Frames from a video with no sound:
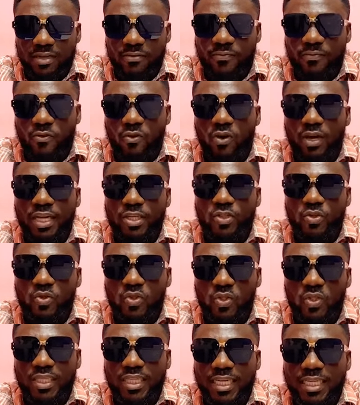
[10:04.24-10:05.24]
for
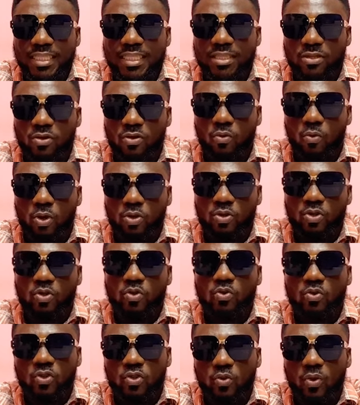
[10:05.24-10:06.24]
HUC and no one
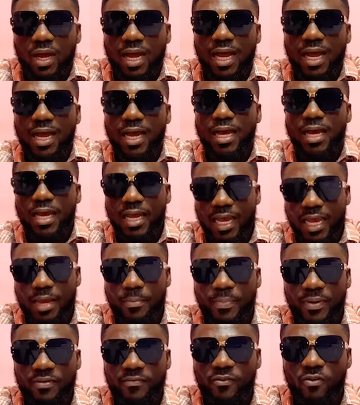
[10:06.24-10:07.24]
also go so are a
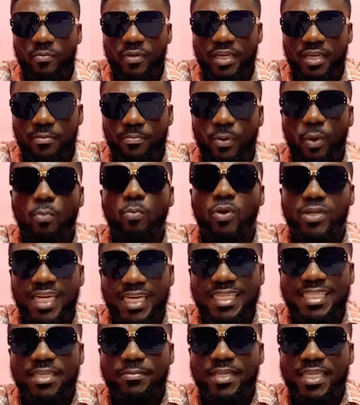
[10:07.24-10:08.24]
pair for me for
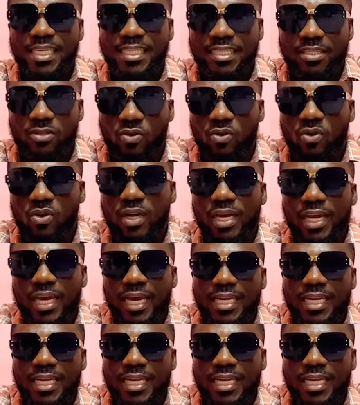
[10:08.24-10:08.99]
90 minutes no